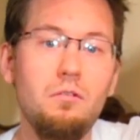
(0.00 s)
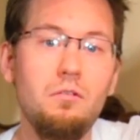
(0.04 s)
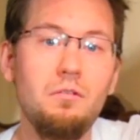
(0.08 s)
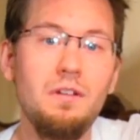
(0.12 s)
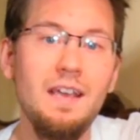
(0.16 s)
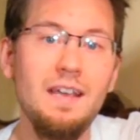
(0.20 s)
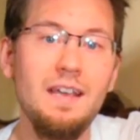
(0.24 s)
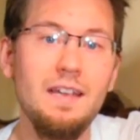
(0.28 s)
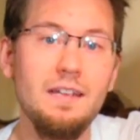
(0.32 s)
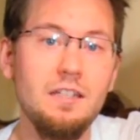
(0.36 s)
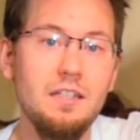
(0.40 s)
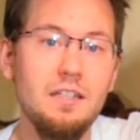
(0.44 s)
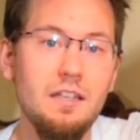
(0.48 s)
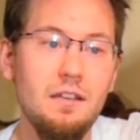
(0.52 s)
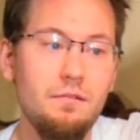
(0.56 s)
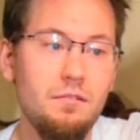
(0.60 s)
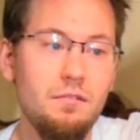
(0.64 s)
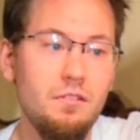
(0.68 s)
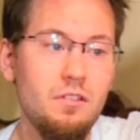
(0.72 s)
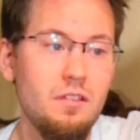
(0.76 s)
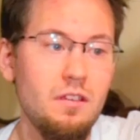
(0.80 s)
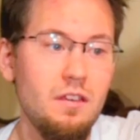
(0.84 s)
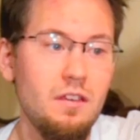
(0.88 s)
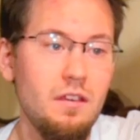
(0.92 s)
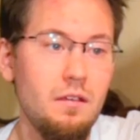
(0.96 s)

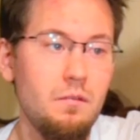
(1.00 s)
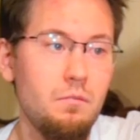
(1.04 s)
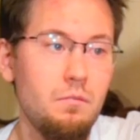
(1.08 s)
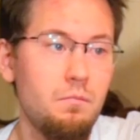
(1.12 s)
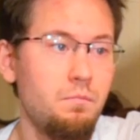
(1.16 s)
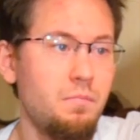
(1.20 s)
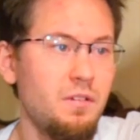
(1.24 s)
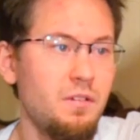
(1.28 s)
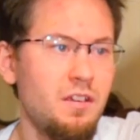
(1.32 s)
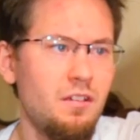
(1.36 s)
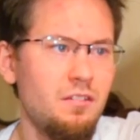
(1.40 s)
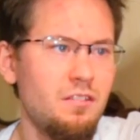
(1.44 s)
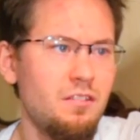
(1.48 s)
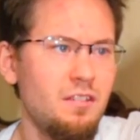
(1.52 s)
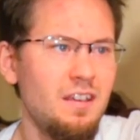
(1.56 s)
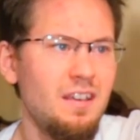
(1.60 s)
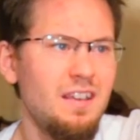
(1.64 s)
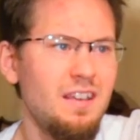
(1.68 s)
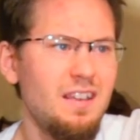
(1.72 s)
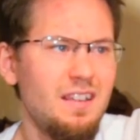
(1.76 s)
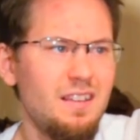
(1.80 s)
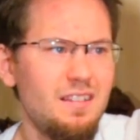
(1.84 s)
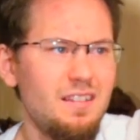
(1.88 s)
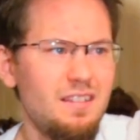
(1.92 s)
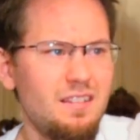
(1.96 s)
negatives, because
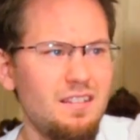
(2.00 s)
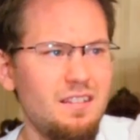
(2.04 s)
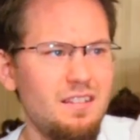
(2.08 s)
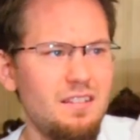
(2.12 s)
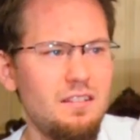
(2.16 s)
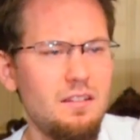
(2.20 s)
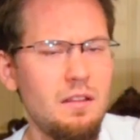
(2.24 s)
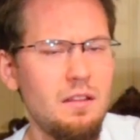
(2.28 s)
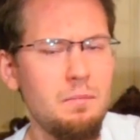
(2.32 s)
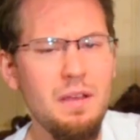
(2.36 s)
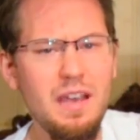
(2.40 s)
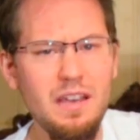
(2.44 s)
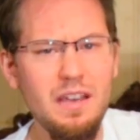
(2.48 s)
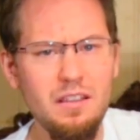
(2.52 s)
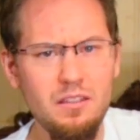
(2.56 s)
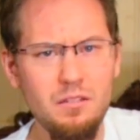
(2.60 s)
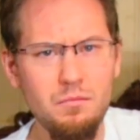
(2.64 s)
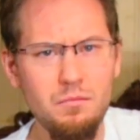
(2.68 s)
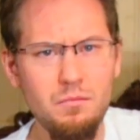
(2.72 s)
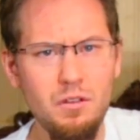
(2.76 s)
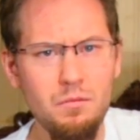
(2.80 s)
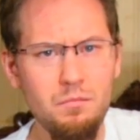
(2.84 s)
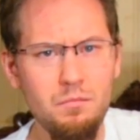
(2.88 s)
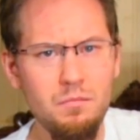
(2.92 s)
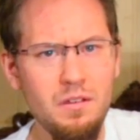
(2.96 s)
the
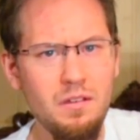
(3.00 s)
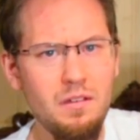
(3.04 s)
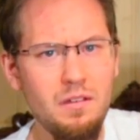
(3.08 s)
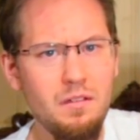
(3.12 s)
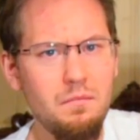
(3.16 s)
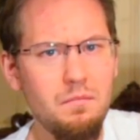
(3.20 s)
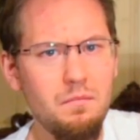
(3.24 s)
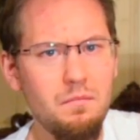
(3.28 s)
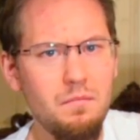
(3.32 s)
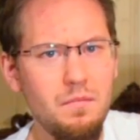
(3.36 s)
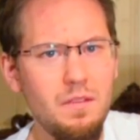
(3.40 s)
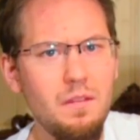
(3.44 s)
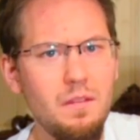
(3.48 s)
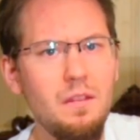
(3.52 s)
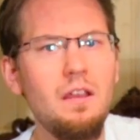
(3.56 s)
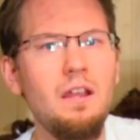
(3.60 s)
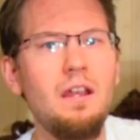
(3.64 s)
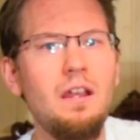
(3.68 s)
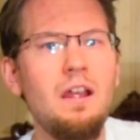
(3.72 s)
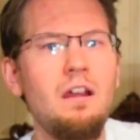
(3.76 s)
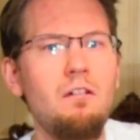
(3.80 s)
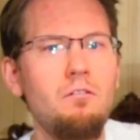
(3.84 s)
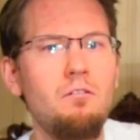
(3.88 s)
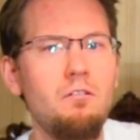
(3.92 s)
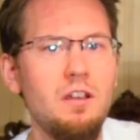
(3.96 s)
maximum
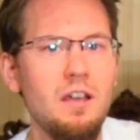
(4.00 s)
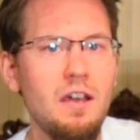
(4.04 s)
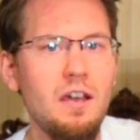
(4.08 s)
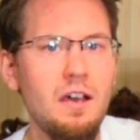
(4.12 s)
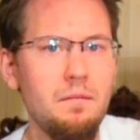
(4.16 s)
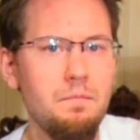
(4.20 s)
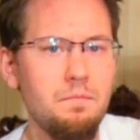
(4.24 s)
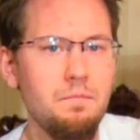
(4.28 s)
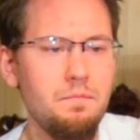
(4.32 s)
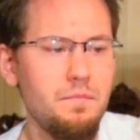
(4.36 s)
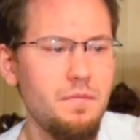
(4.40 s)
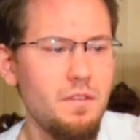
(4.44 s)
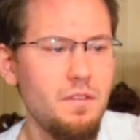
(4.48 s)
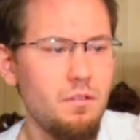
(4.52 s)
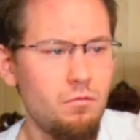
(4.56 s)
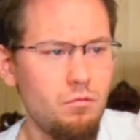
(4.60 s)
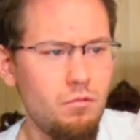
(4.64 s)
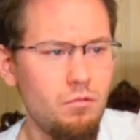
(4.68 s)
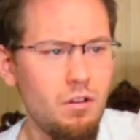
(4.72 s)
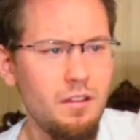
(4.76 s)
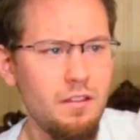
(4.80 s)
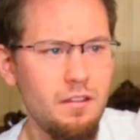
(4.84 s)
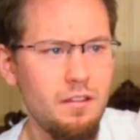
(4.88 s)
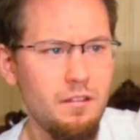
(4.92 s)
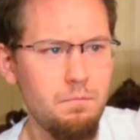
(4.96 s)
area, or
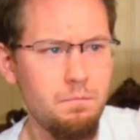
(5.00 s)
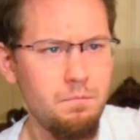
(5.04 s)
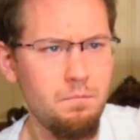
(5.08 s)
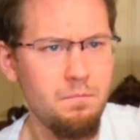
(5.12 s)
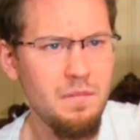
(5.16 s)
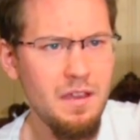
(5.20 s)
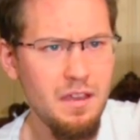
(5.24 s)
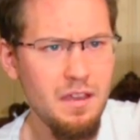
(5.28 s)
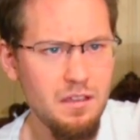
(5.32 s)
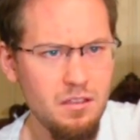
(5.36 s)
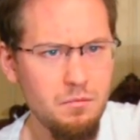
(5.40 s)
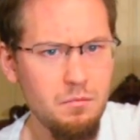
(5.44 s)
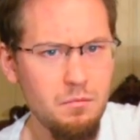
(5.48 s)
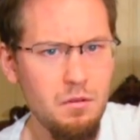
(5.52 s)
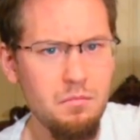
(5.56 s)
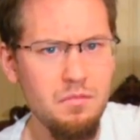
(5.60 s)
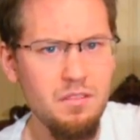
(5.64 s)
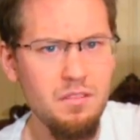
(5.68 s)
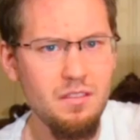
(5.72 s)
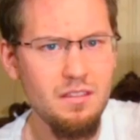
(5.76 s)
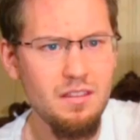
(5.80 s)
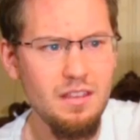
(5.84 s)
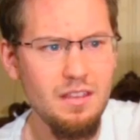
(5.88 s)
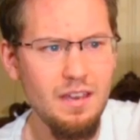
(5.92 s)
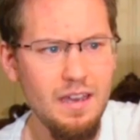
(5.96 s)
rather maximum
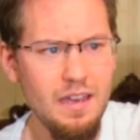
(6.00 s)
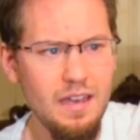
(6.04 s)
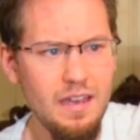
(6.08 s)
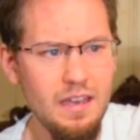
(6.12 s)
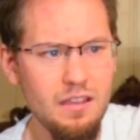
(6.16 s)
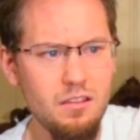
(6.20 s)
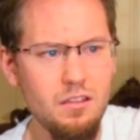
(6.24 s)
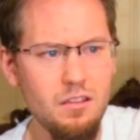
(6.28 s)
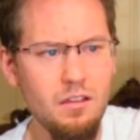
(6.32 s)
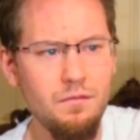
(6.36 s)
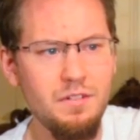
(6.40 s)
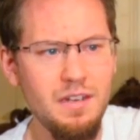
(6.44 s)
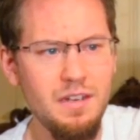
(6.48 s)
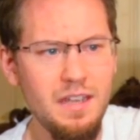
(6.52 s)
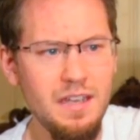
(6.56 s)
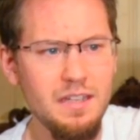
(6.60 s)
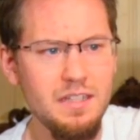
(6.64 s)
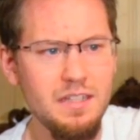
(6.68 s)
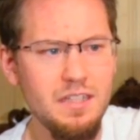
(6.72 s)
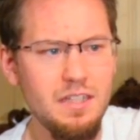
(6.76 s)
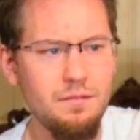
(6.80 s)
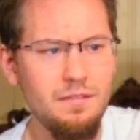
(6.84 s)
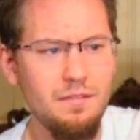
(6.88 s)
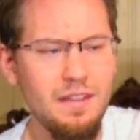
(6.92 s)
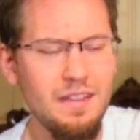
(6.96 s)
size of
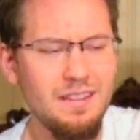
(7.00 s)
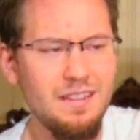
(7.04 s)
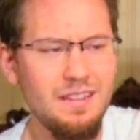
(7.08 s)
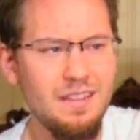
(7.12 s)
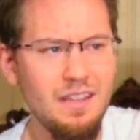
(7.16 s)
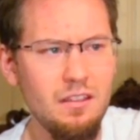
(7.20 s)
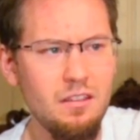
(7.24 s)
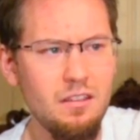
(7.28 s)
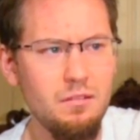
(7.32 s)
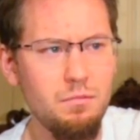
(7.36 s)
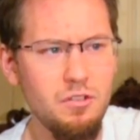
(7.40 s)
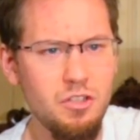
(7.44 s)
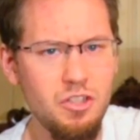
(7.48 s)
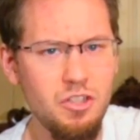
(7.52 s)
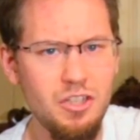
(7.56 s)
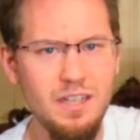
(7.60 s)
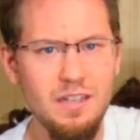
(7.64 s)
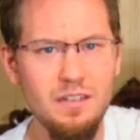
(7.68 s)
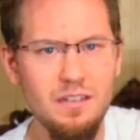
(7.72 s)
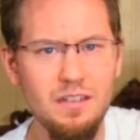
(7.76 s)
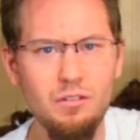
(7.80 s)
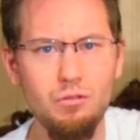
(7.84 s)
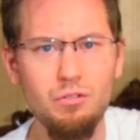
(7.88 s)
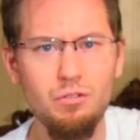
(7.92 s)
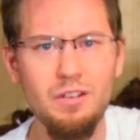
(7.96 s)
negative that this
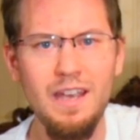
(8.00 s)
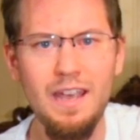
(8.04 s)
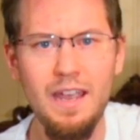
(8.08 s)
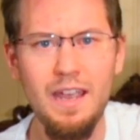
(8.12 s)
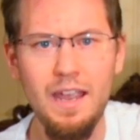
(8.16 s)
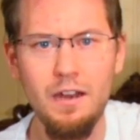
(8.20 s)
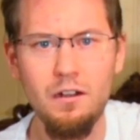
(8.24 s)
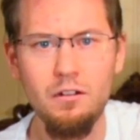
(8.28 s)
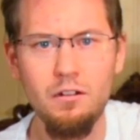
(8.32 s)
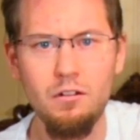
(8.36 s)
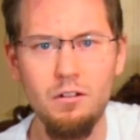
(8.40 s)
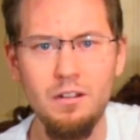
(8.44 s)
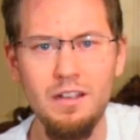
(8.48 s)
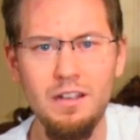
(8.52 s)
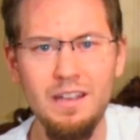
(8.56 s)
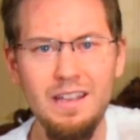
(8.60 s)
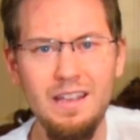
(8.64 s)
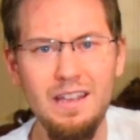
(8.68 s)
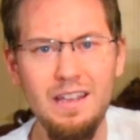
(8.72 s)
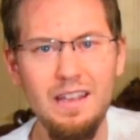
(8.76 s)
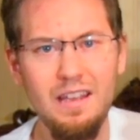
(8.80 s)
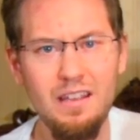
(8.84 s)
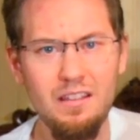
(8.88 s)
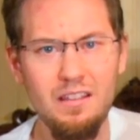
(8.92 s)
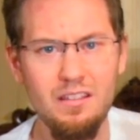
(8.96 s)
machine could handle
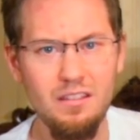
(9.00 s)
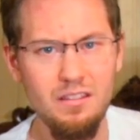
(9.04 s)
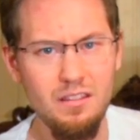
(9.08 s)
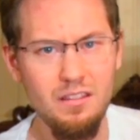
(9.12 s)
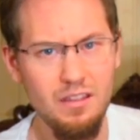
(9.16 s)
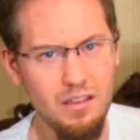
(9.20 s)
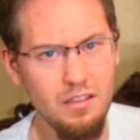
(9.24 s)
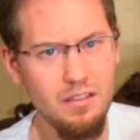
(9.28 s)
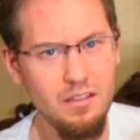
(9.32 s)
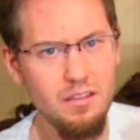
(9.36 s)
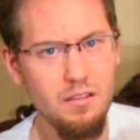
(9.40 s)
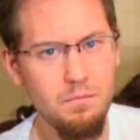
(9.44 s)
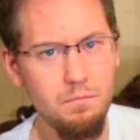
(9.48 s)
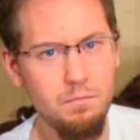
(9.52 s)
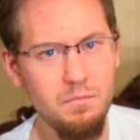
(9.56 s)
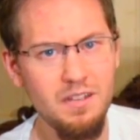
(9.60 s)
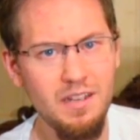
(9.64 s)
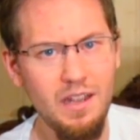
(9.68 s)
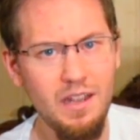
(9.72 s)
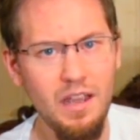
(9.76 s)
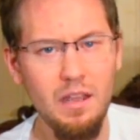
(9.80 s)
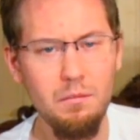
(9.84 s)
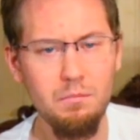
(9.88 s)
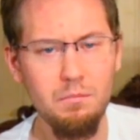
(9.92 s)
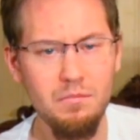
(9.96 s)
is 6
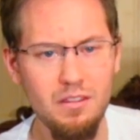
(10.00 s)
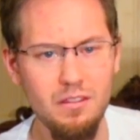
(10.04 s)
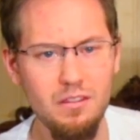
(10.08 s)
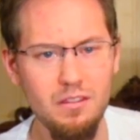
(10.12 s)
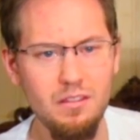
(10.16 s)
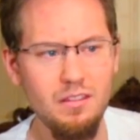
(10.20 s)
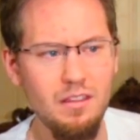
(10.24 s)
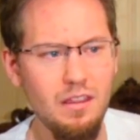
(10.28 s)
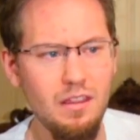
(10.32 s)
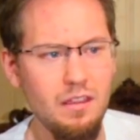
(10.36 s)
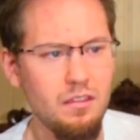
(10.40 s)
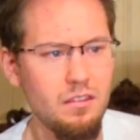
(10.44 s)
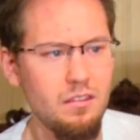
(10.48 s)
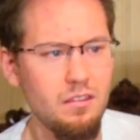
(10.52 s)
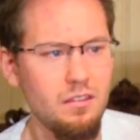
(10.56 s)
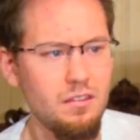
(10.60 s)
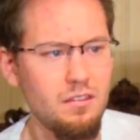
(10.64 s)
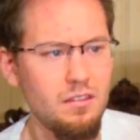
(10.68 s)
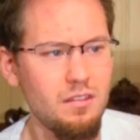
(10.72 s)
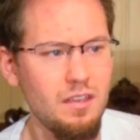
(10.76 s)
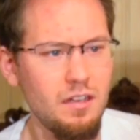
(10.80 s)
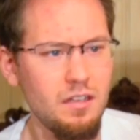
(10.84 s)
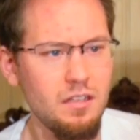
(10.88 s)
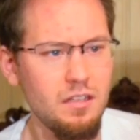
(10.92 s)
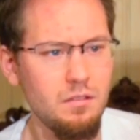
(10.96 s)
× 6
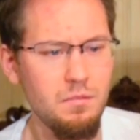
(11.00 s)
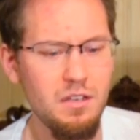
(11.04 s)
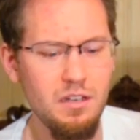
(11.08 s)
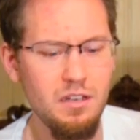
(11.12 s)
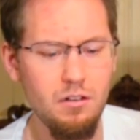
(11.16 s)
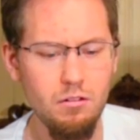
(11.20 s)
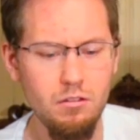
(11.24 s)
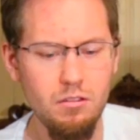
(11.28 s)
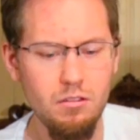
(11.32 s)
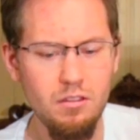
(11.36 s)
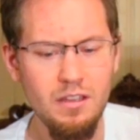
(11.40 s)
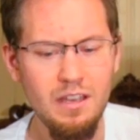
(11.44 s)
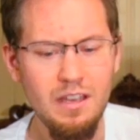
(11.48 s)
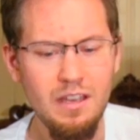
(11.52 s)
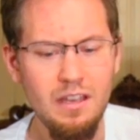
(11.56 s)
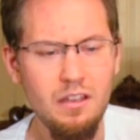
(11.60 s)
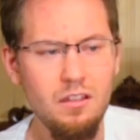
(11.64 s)
centimeters.